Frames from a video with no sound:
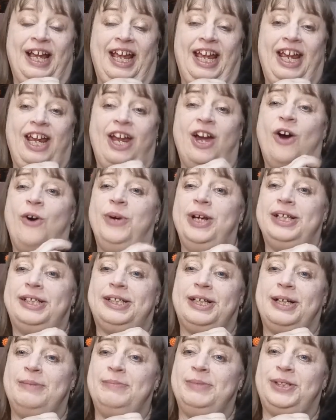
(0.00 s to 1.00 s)
He
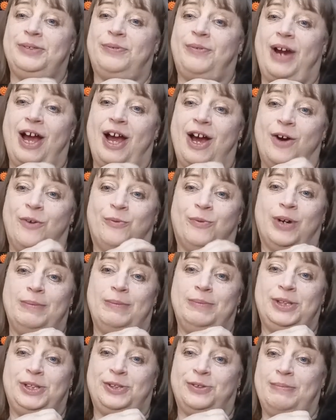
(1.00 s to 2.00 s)
always comes around,
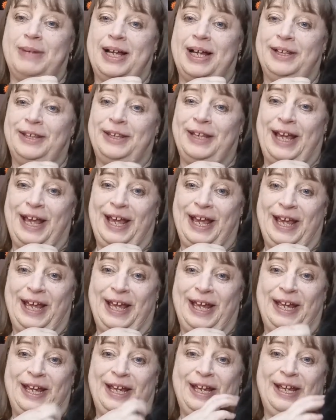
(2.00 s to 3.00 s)
rubs on my
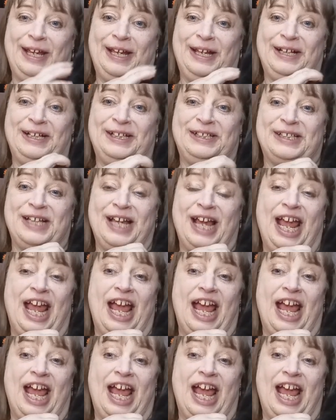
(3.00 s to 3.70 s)
legs.